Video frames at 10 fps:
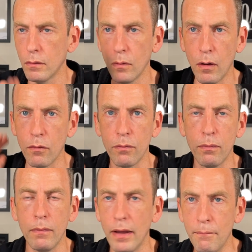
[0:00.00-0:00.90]
well,
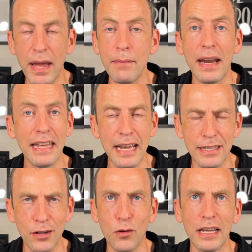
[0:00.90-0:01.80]
many, many
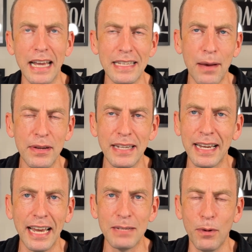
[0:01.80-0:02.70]
years. I don't want to guess how many
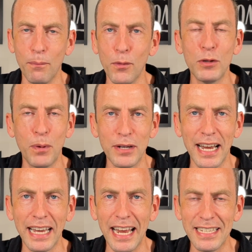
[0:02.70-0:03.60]
decades, but multiple
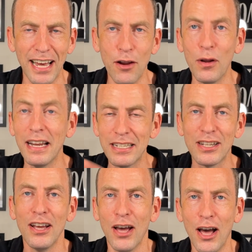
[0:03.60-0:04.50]
decades. I know at
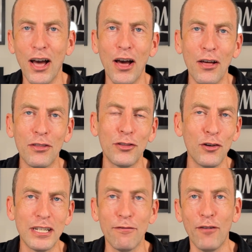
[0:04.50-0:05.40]
least uh,
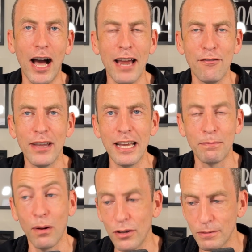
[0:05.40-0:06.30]
35 years
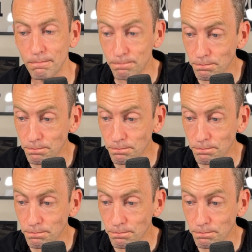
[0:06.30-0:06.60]
plus.